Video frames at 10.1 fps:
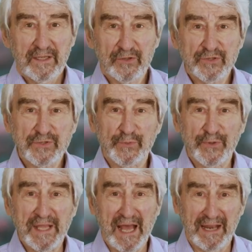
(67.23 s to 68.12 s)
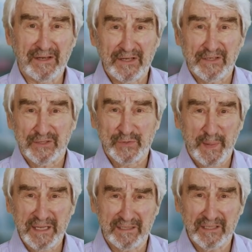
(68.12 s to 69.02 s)
Here is the reality
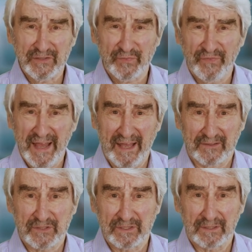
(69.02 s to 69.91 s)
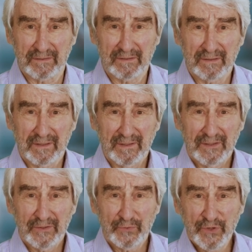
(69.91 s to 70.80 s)
despite these facts.
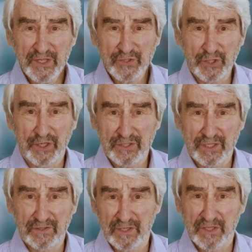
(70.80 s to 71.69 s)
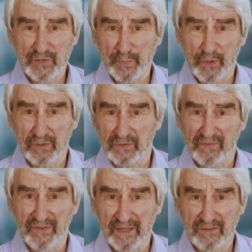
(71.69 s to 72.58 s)
Research into these birth
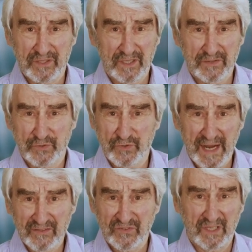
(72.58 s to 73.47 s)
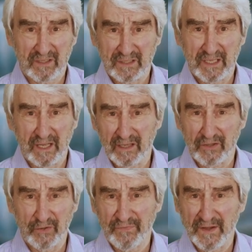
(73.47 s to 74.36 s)
defects is drastically
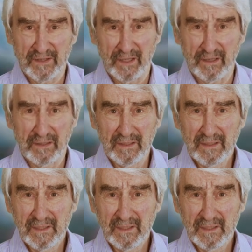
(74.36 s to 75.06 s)
underfunded.